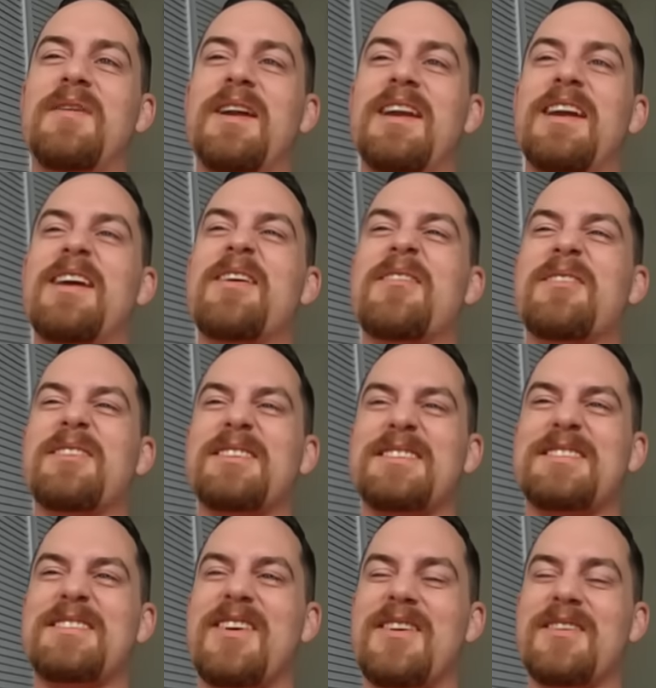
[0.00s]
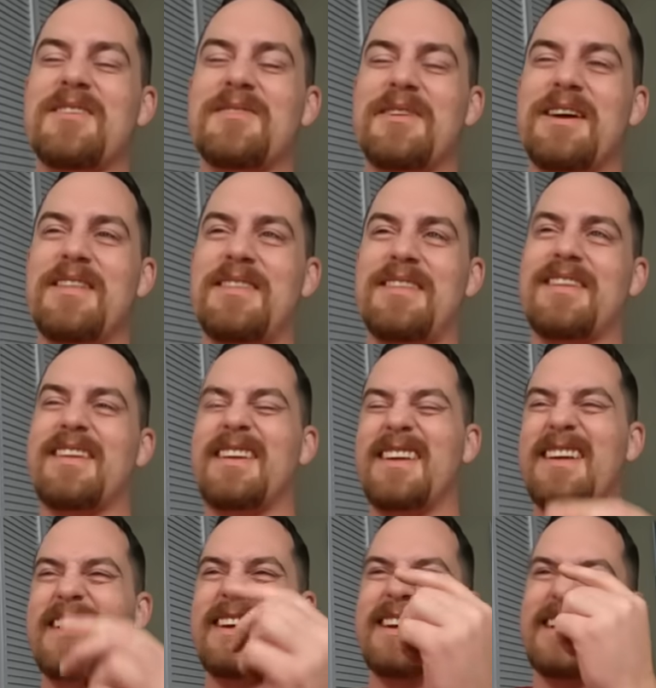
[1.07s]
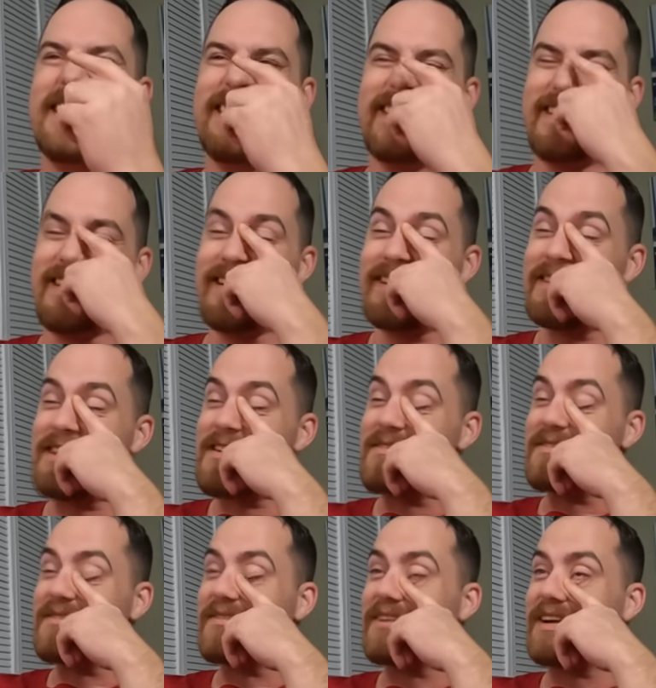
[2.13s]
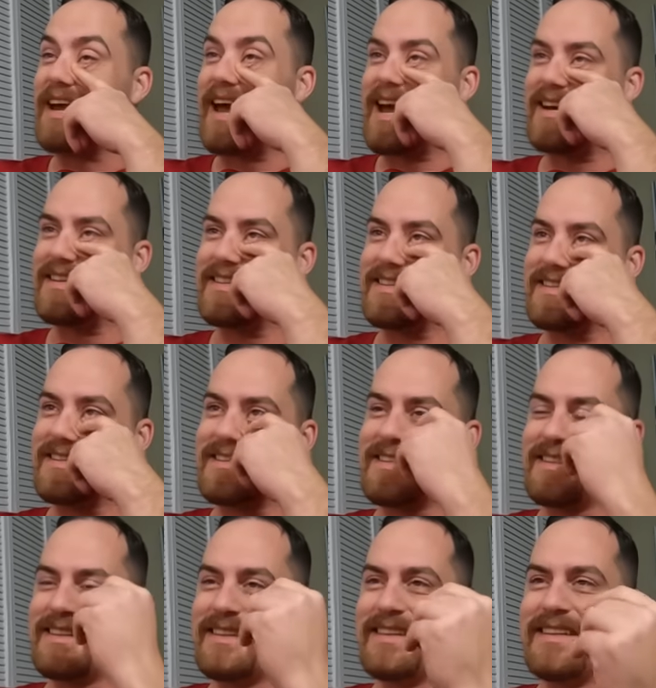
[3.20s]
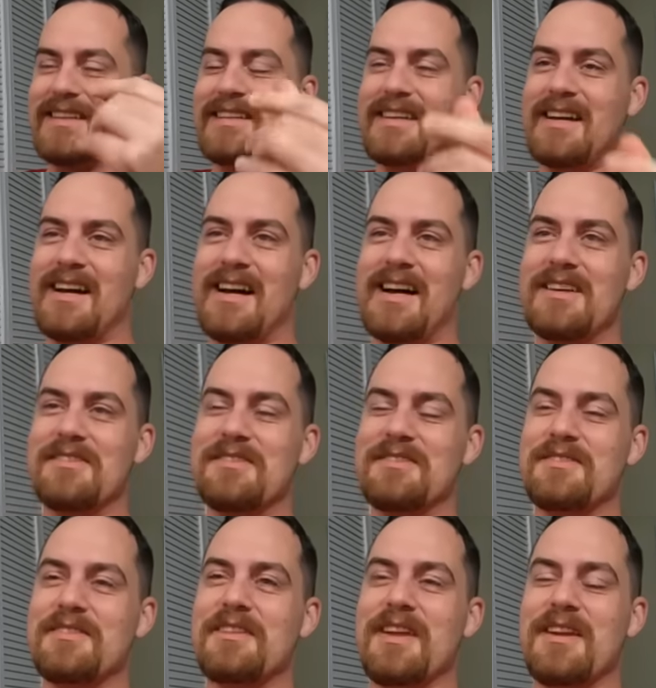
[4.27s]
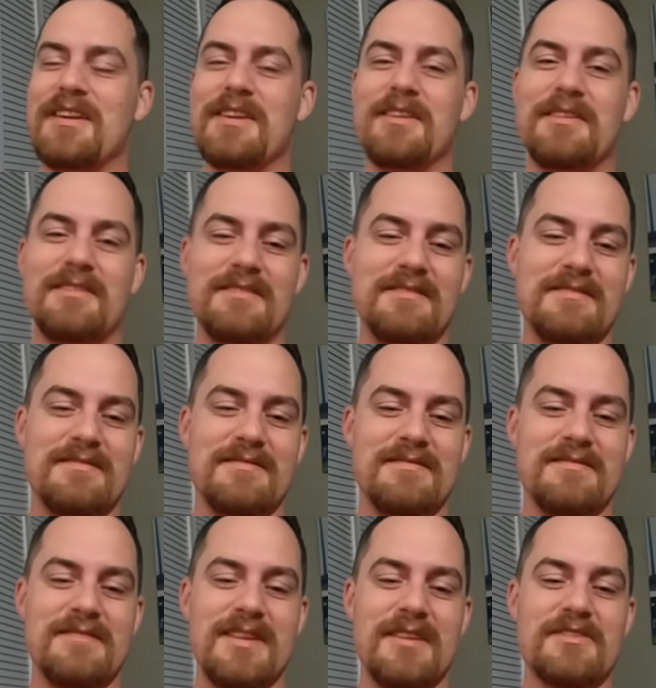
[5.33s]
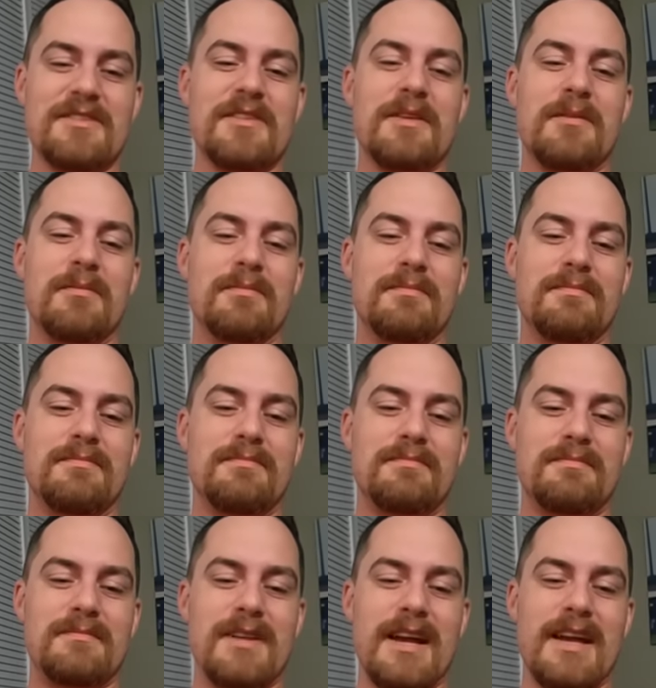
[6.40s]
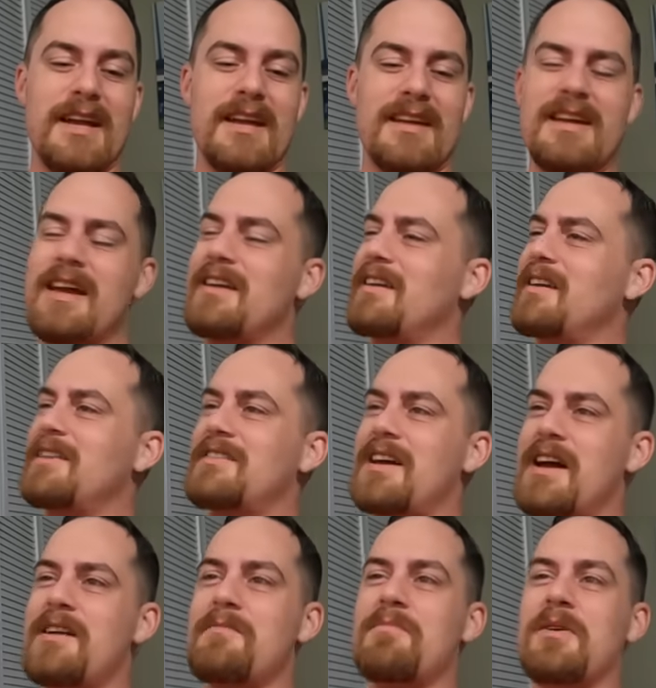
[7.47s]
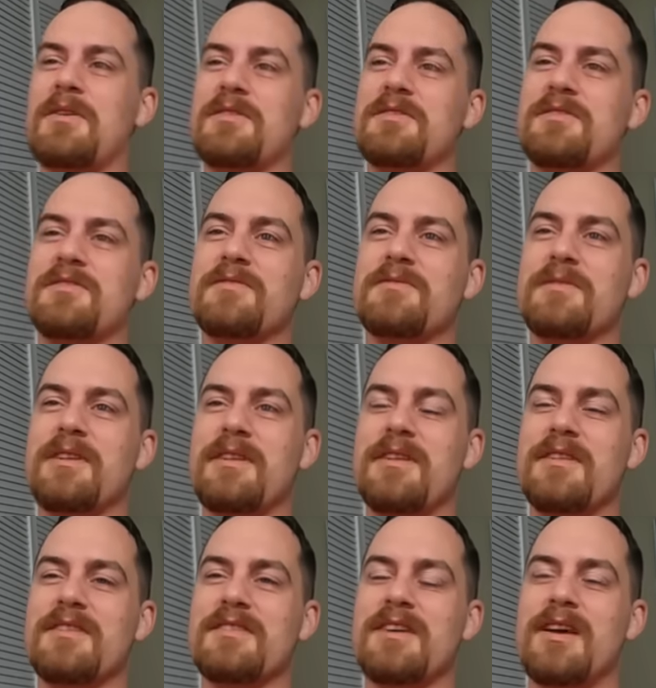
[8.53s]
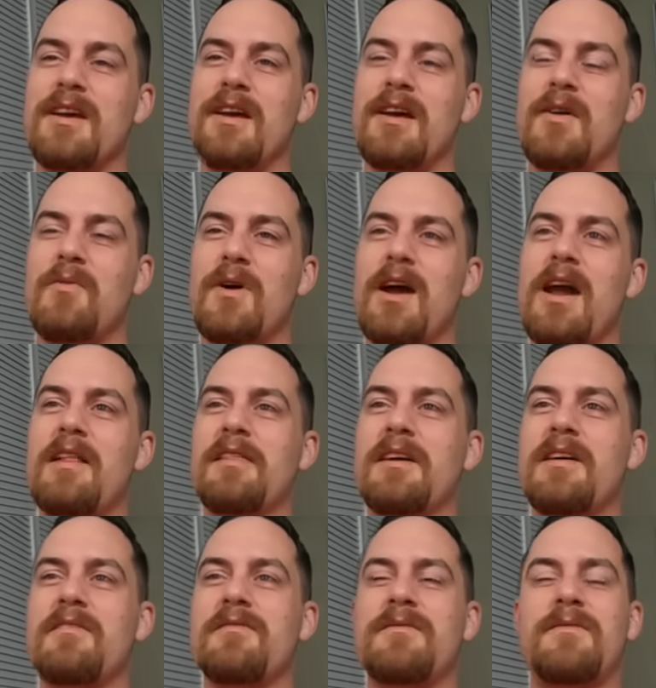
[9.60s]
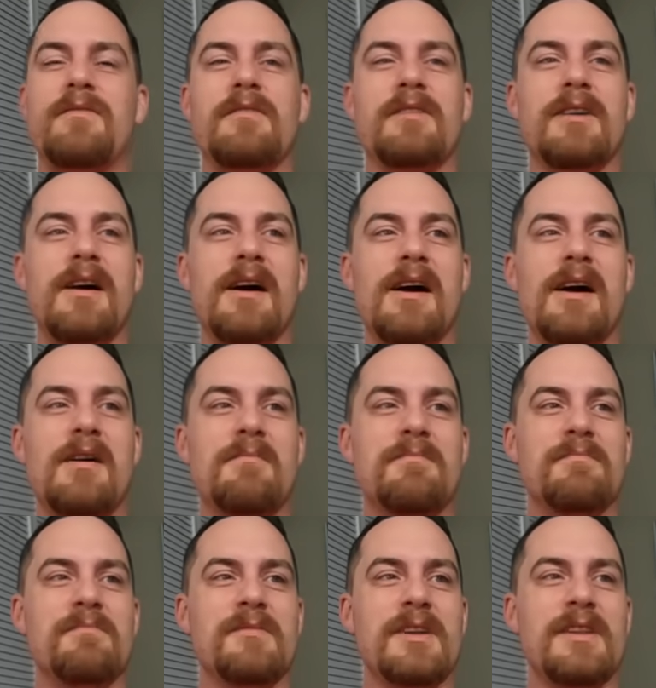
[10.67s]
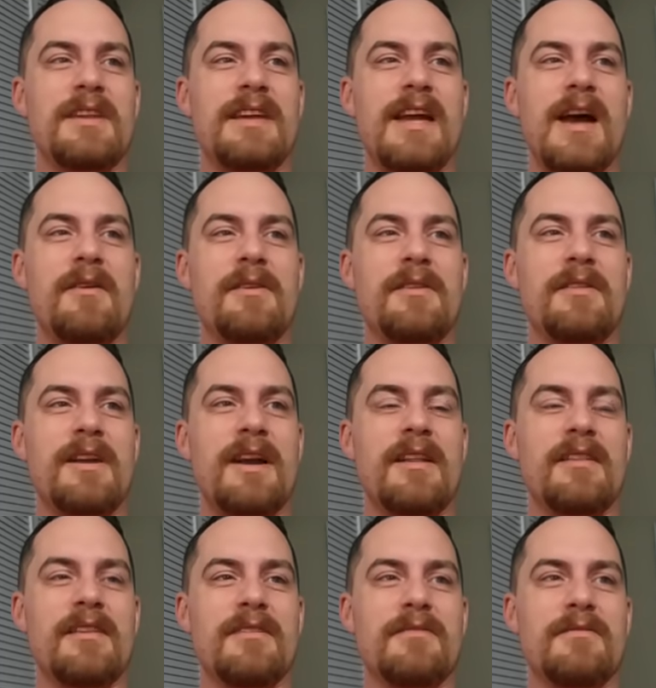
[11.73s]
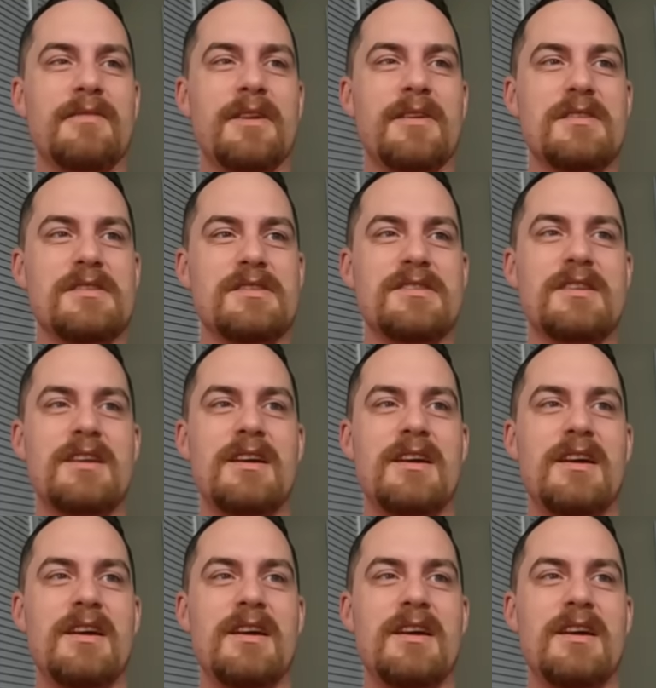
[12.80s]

video to start with in terms of reactions. Uh, just let you. Here's a little, I guess, kind of personal story. There's where I live um, in the county that I live. There's